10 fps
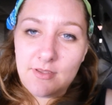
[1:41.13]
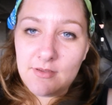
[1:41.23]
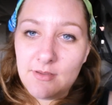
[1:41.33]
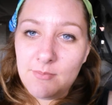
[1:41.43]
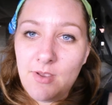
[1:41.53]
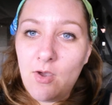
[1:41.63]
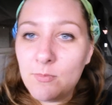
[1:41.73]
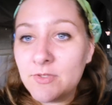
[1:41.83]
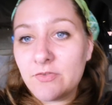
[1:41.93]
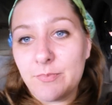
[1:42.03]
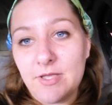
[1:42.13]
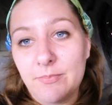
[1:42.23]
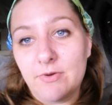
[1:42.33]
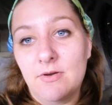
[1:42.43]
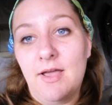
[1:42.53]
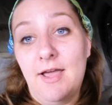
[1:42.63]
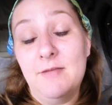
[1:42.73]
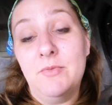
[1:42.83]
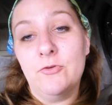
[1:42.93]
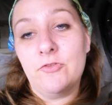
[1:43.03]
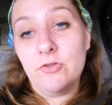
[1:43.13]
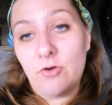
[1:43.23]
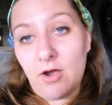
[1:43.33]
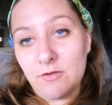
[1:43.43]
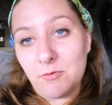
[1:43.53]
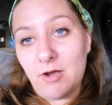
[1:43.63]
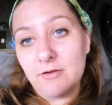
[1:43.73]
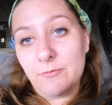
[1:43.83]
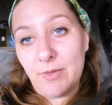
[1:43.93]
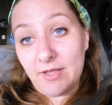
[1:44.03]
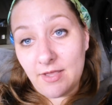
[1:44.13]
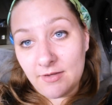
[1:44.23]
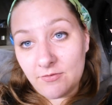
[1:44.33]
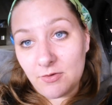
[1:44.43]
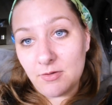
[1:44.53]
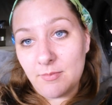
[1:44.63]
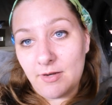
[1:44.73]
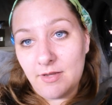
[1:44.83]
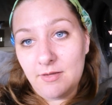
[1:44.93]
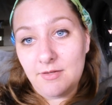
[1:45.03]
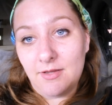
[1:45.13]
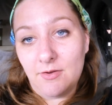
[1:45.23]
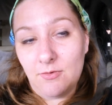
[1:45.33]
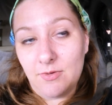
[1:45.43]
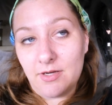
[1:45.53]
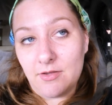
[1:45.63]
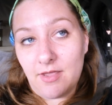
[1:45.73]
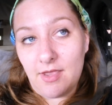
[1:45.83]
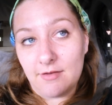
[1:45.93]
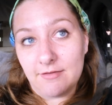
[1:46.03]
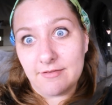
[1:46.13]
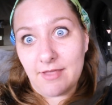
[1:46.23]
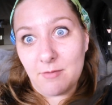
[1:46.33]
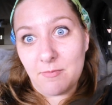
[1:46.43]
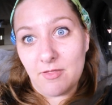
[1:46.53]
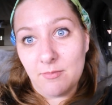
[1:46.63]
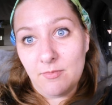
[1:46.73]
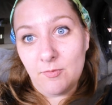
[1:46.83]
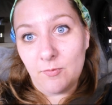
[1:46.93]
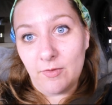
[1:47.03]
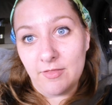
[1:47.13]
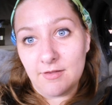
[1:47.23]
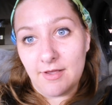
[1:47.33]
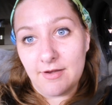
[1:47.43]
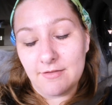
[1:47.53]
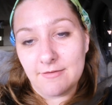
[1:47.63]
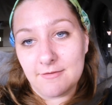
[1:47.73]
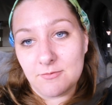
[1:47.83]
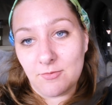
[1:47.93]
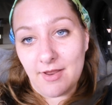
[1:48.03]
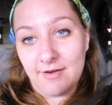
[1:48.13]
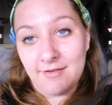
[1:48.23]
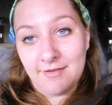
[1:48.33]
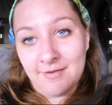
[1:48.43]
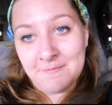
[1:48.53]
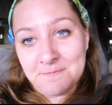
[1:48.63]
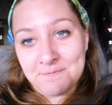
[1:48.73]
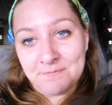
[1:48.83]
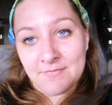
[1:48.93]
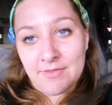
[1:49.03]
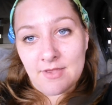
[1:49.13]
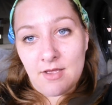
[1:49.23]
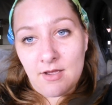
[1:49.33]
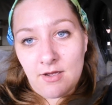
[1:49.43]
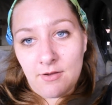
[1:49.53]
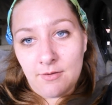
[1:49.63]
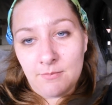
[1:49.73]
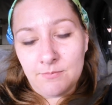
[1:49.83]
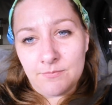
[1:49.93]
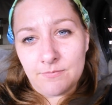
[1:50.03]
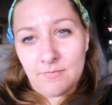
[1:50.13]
homeless people at most of the crosswalks begging for money, where you can't escape them when the light is red. And